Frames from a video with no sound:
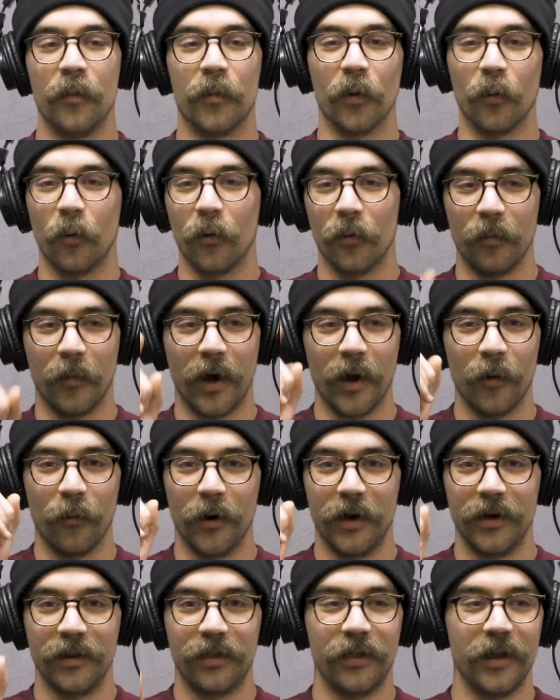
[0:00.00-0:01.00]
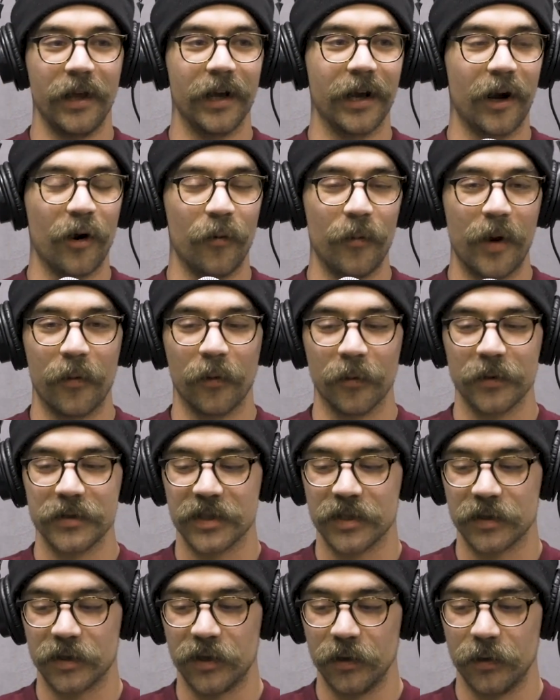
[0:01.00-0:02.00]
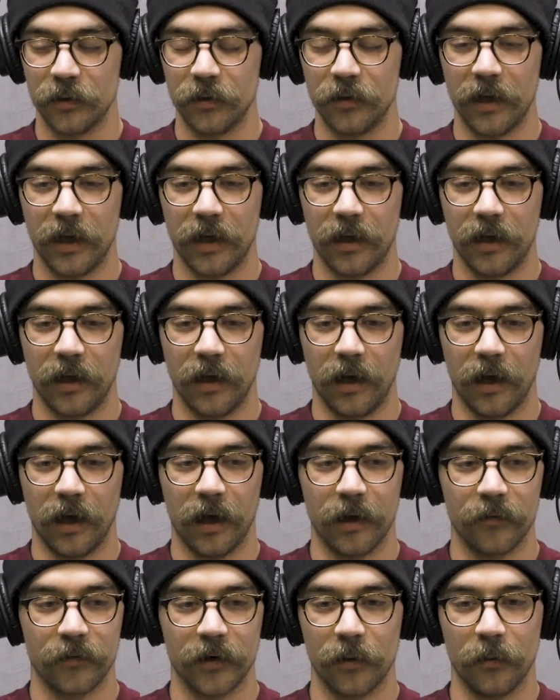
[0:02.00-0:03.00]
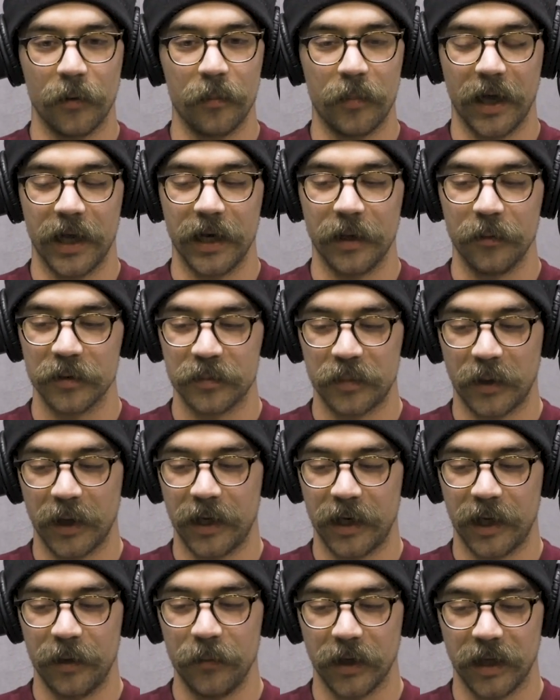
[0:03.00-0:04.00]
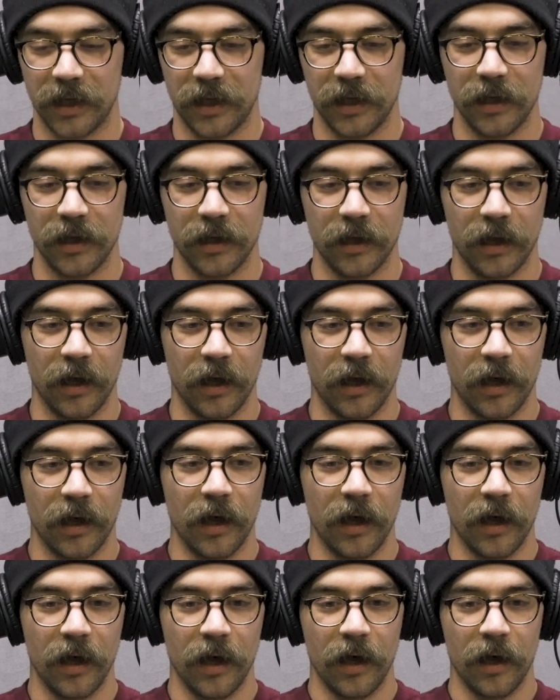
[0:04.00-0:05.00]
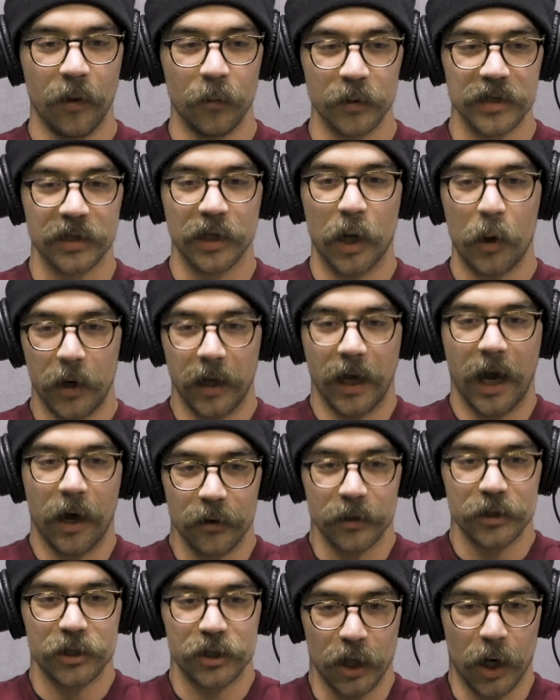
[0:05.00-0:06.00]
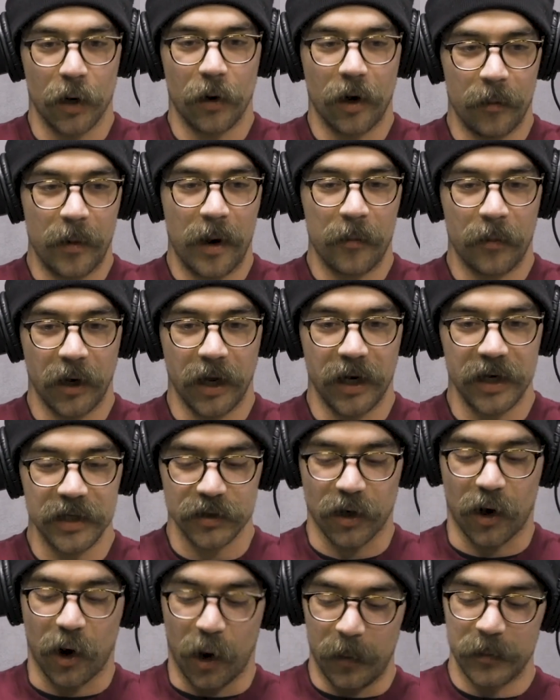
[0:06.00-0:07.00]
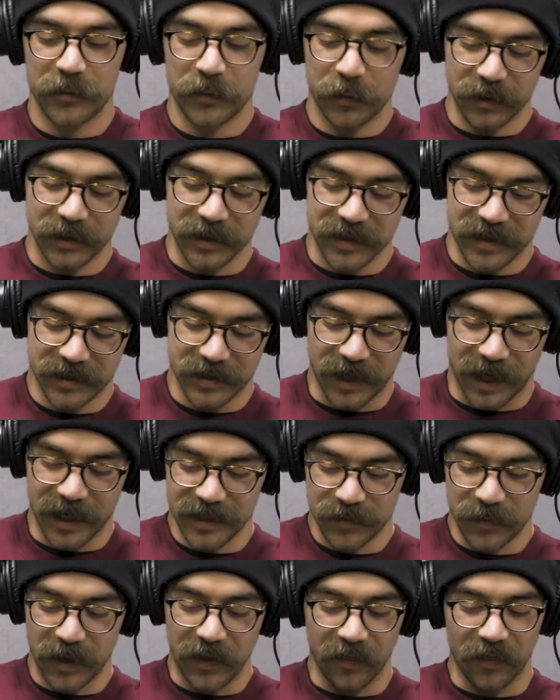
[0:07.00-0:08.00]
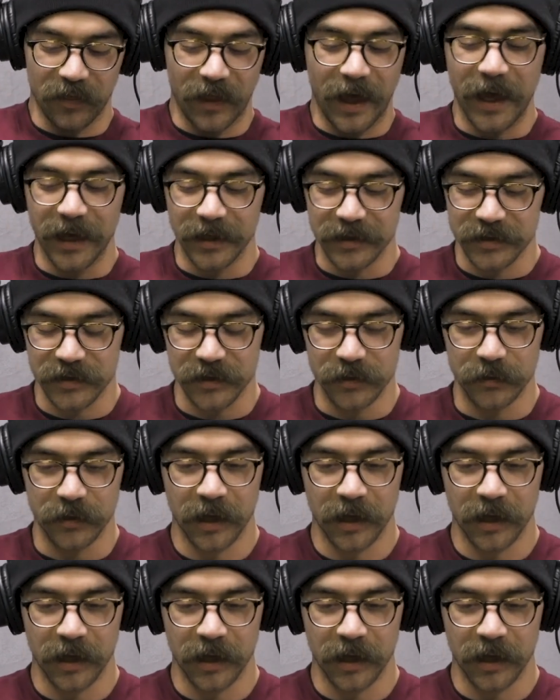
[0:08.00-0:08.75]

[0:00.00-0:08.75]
But my one thing I remember was this dude, I forget what band he was played in, but he was loading out of the show, I remember, and his arms were like the size of my legs, dude.